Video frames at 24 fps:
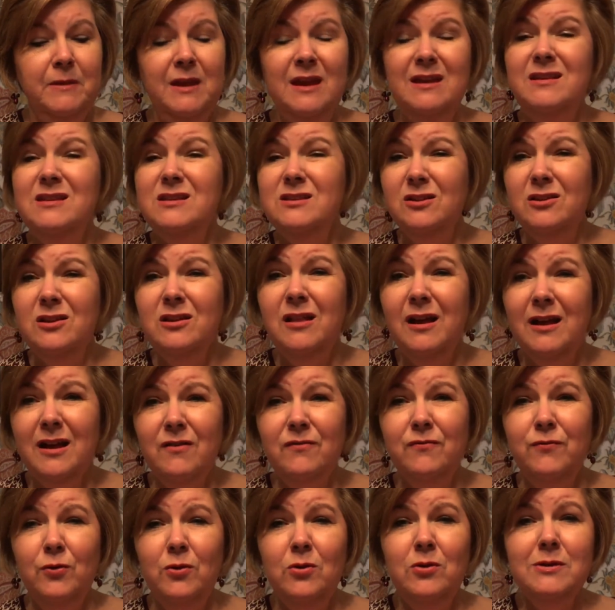It looked like a
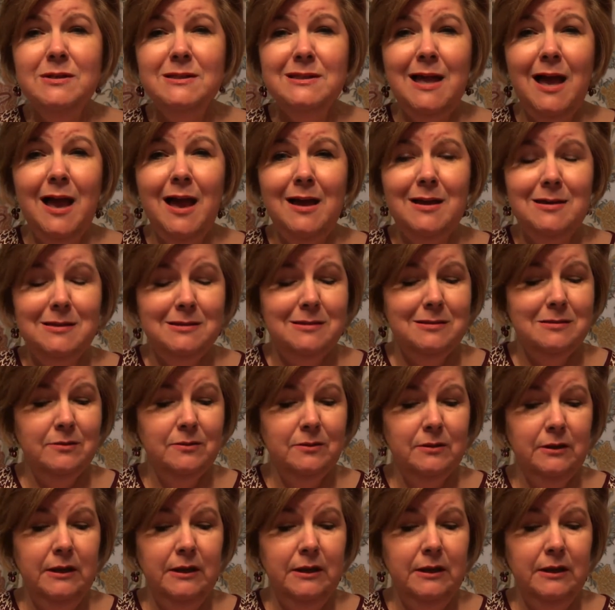full-size